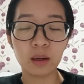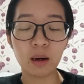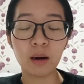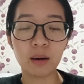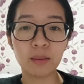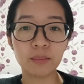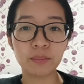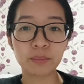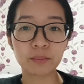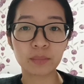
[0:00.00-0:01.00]
um,
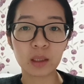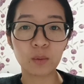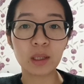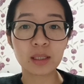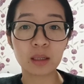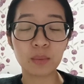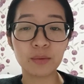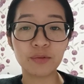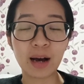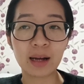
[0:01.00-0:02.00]
well, it's going to be
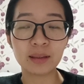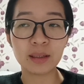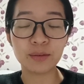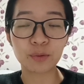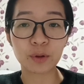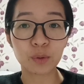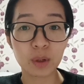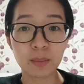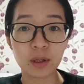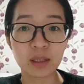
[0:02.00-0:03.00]
valid for
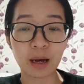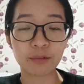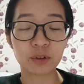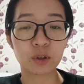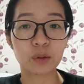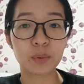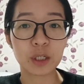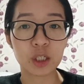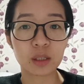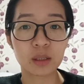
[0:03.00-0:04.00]
three months after your
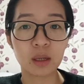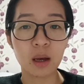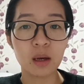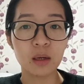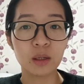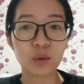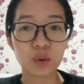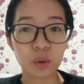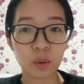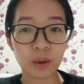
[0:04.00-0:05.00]
purchase.
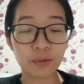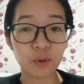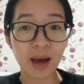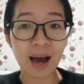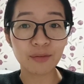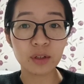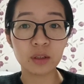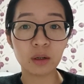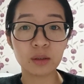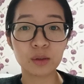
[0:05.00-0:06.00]
So if you haven't
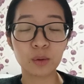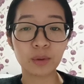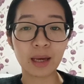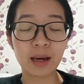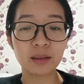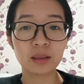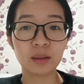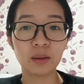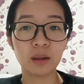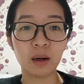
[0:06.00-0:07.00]
done so yet,
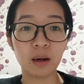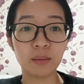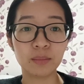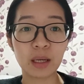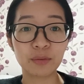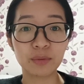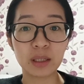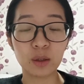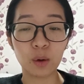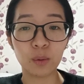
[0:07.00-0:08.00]
um,
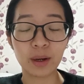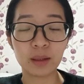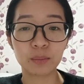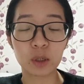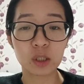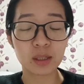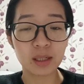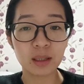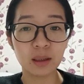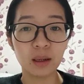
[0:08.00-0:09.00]
definitely go and purchase
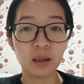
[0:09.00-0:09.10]
it